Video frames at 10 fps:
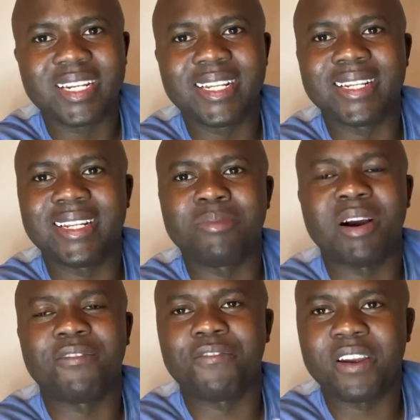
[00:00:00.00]
did him
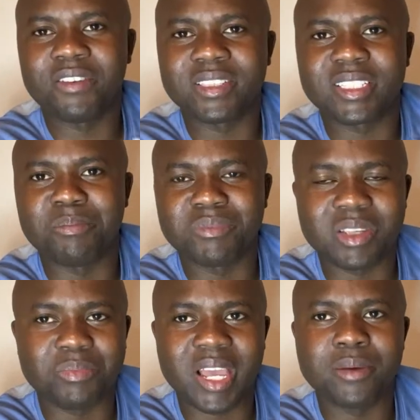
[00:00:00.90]
a favor
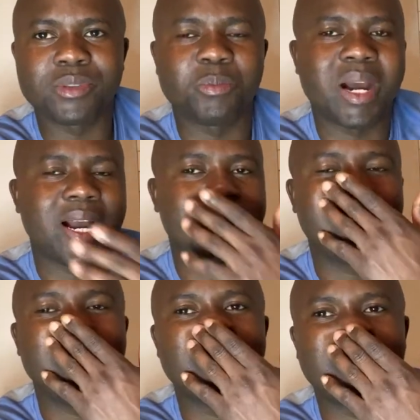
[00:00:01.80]
sometimes back,
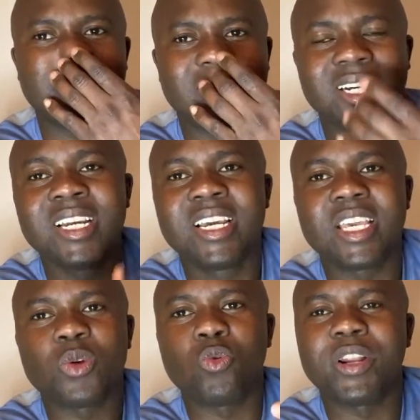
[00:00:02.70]
and
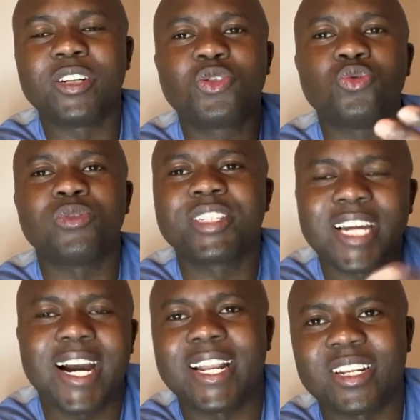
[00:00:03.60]
he wanted to
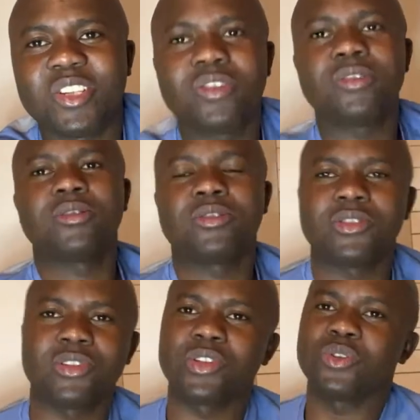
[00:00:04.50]
return.
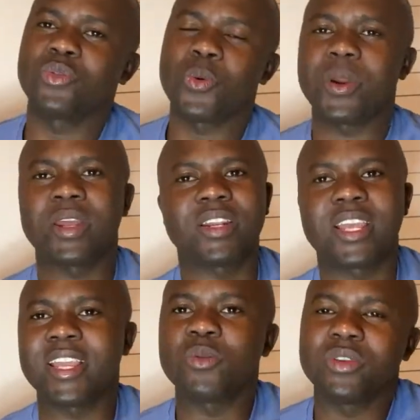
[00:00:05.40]

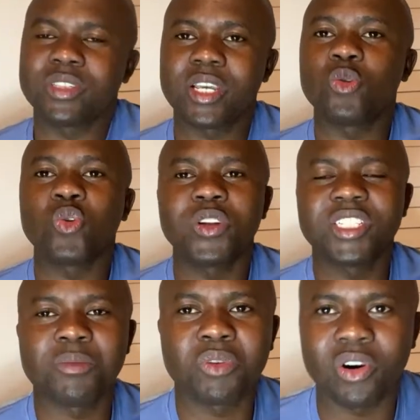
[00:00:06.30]
In Kenya we say
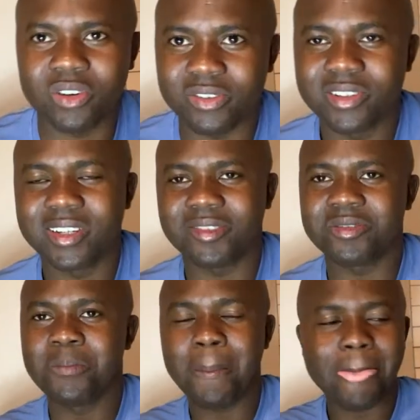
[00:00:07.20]
kurudisha mkono.
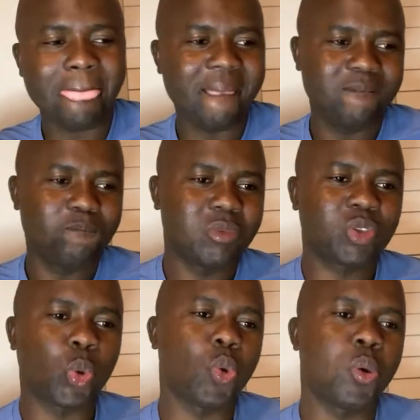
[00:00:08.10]

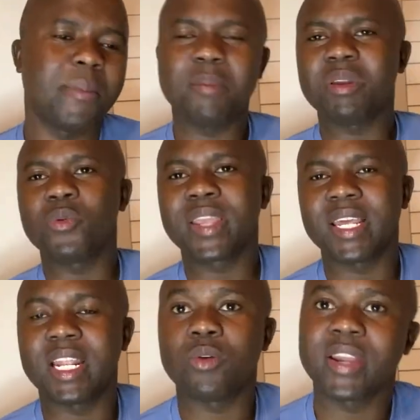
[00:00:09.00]
So maybe we
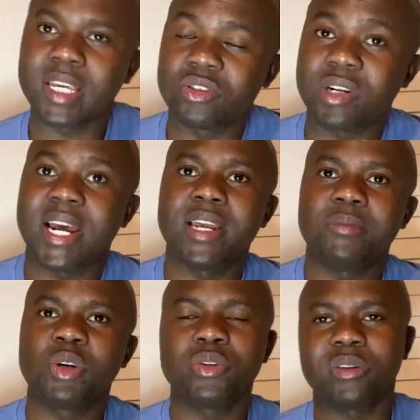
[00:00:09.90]
can try,
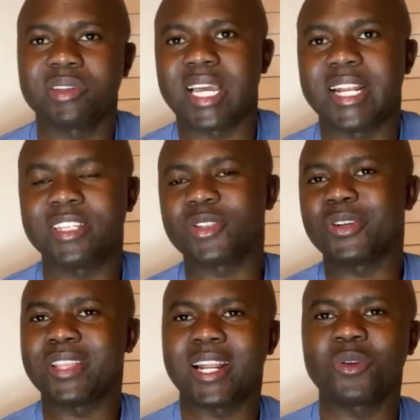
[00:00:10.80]
because our son is
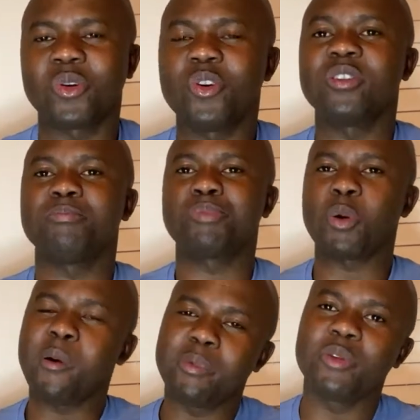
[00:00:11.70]
not that grown.
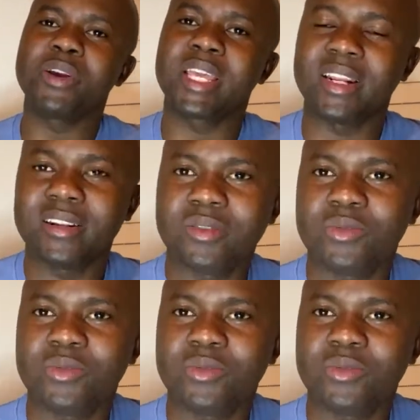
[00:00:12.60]
Probably we can